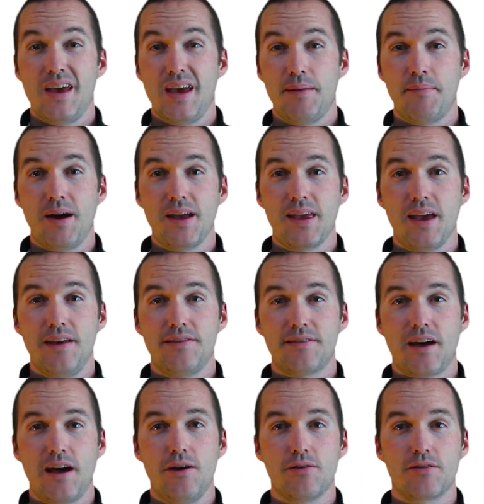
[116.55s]
In my case,
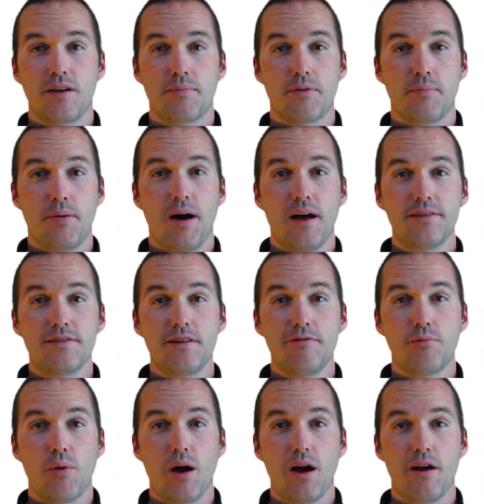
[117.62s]
I hooked up the positive
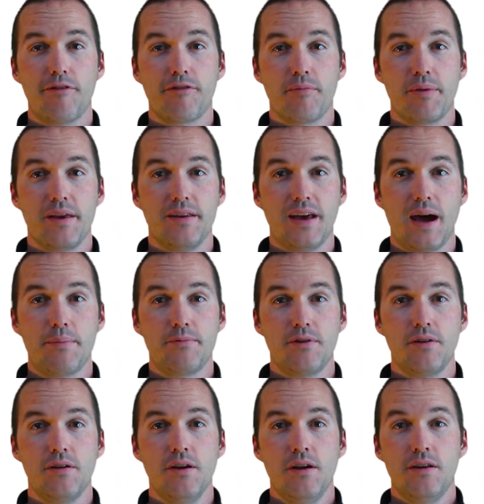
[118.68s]
wire from the
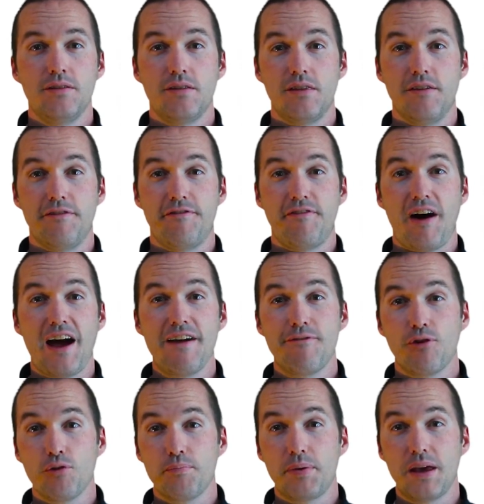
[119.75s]
adapter to the 5
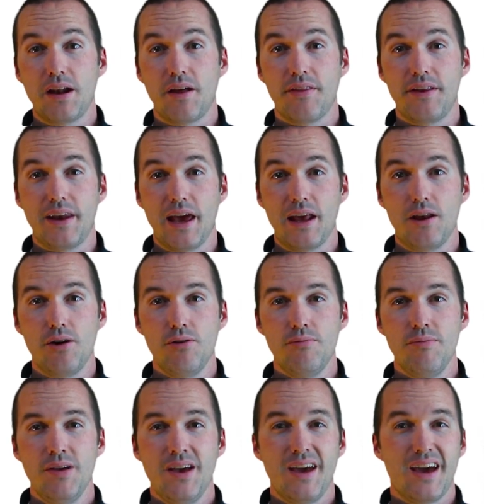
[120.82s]
volt pin on the
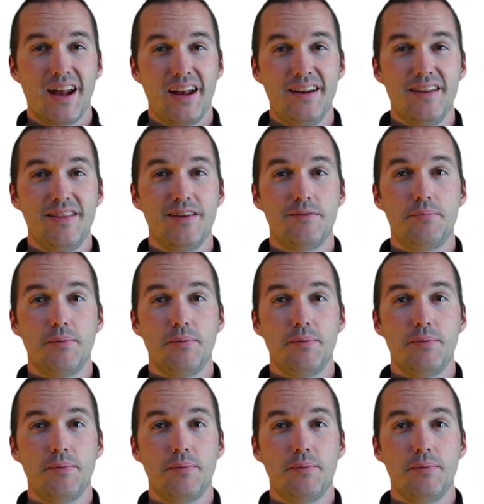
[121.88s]
Nano, and I did this